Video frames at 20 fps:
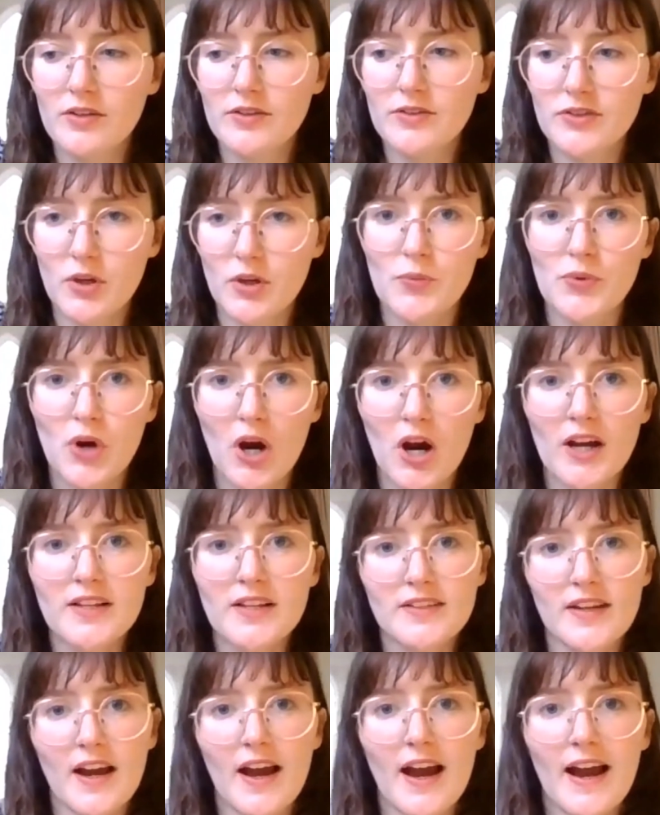
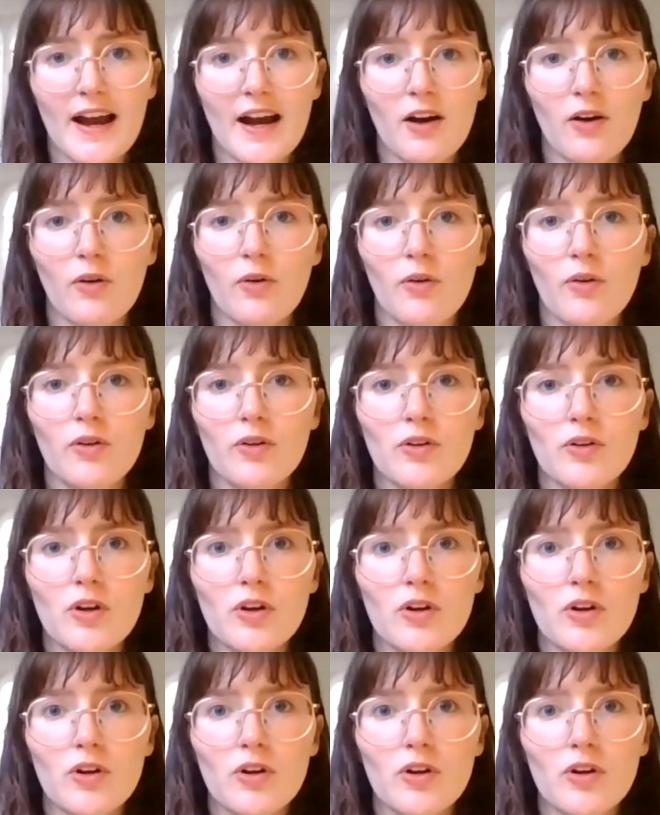surprised at how